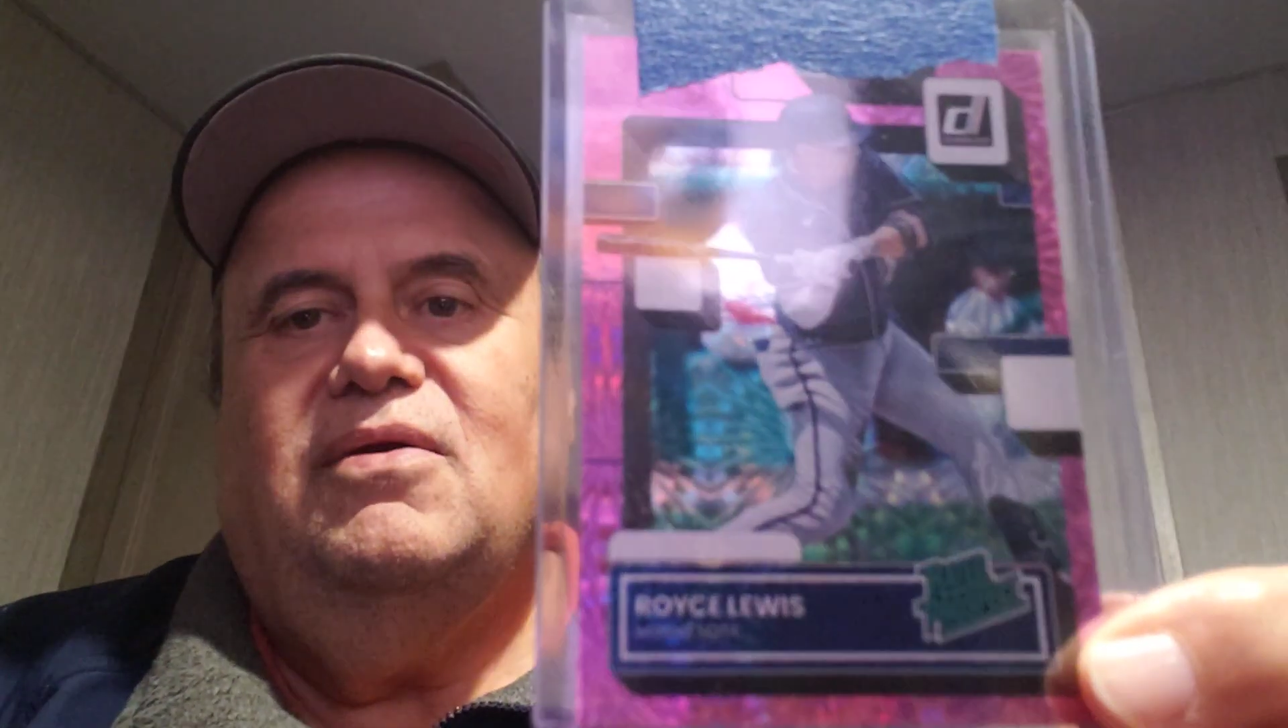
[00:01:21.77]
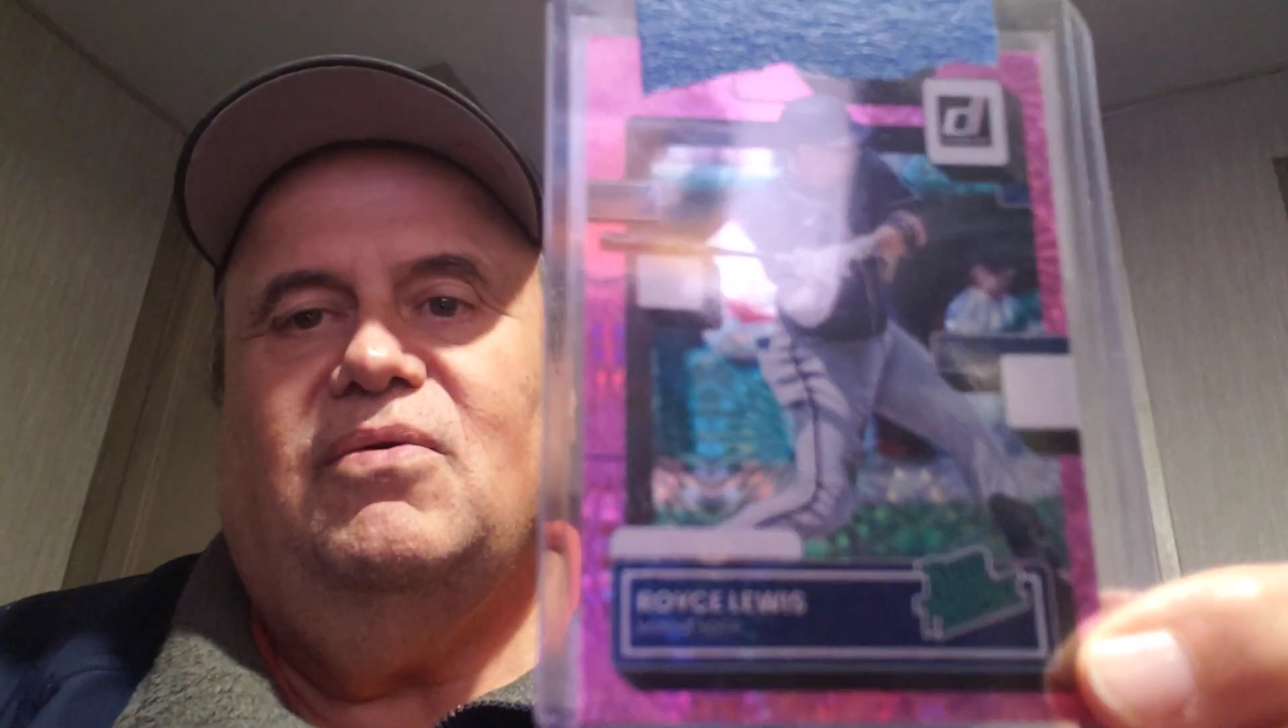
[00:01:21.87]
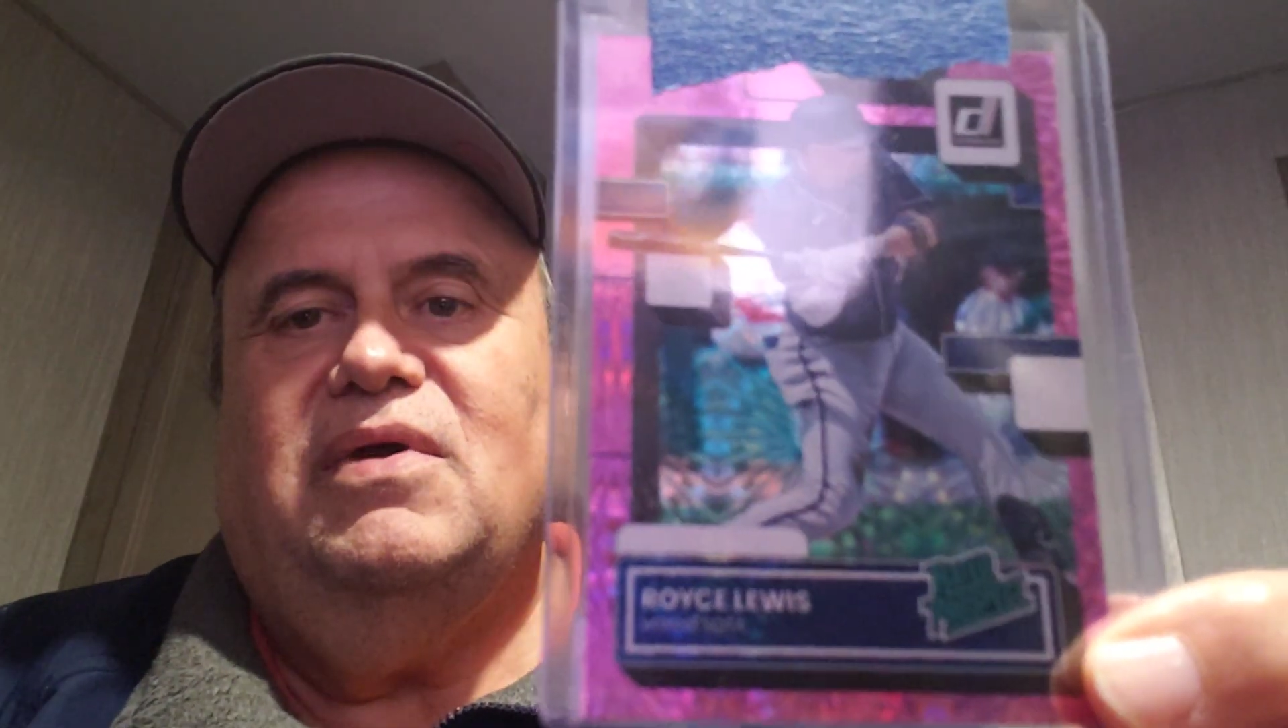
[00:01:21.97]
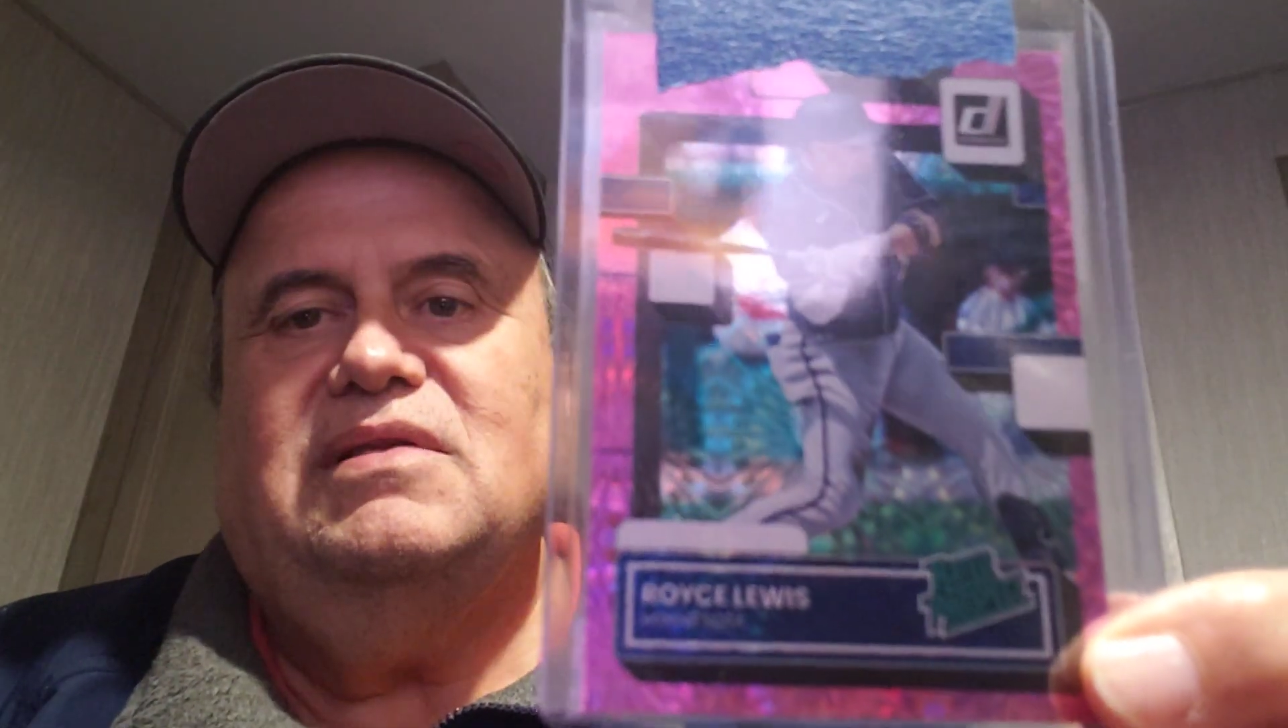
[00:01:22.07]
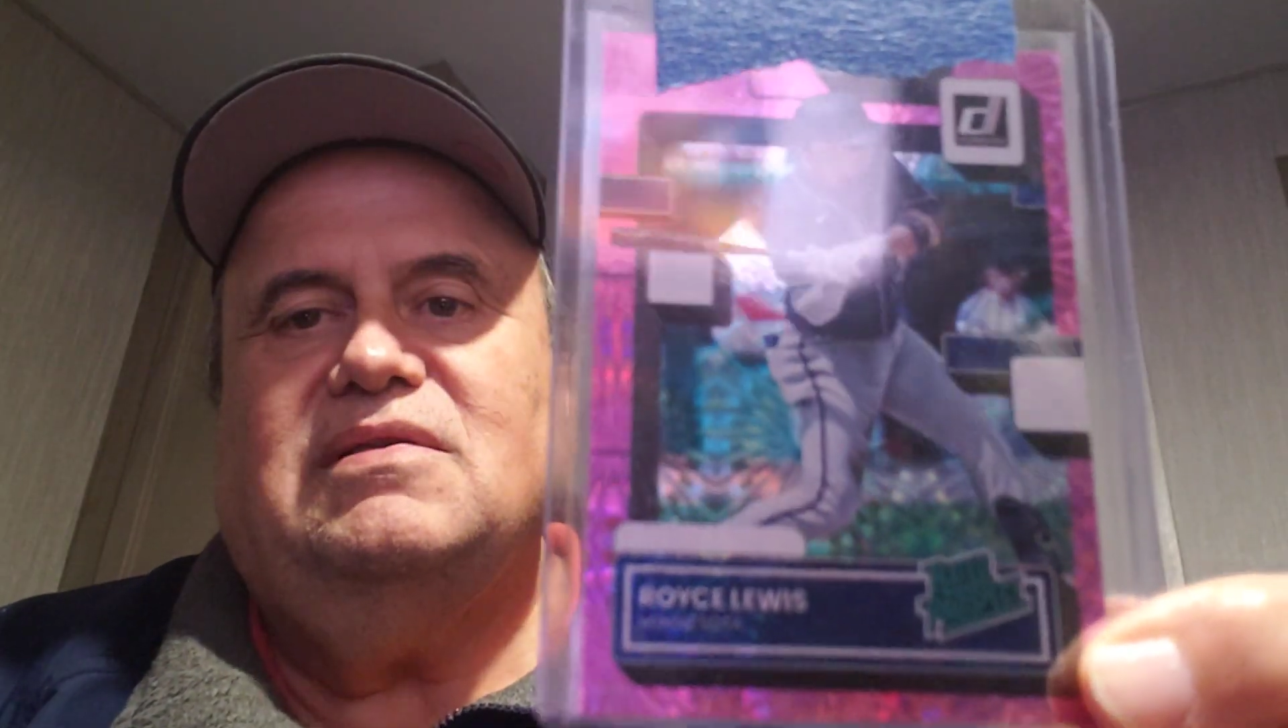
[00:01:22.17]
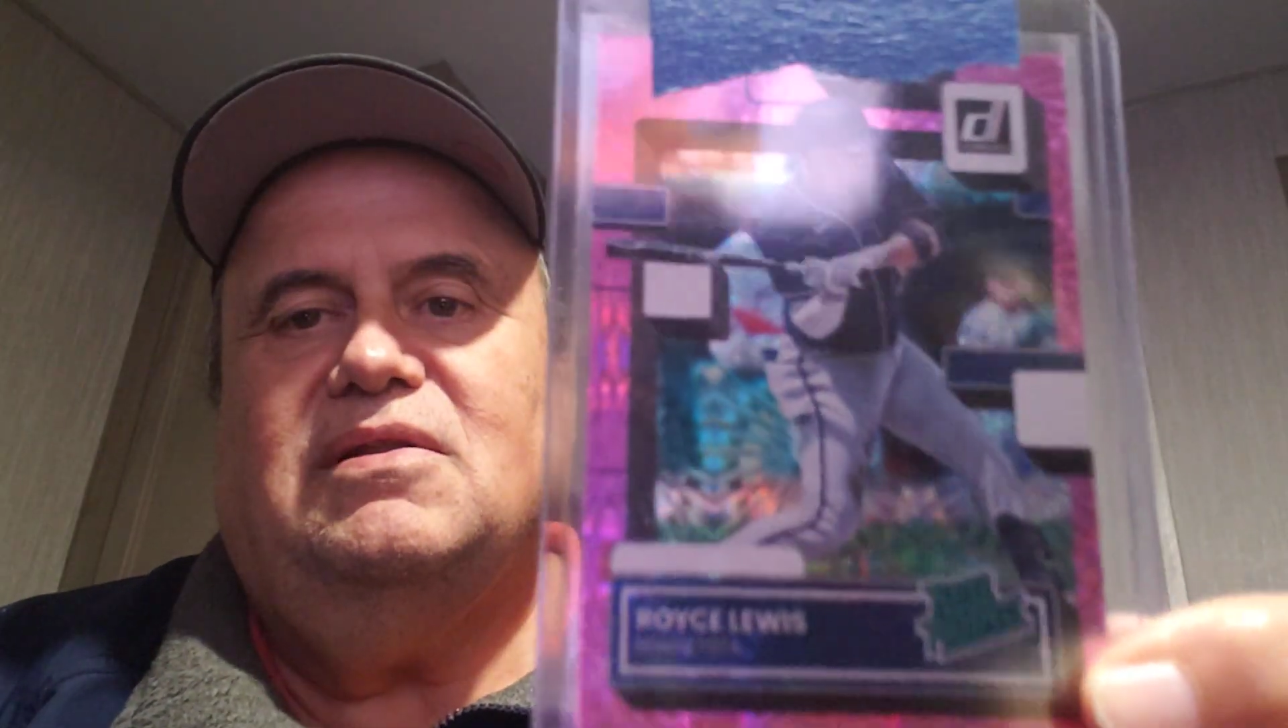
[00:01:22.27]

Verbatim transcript: Royce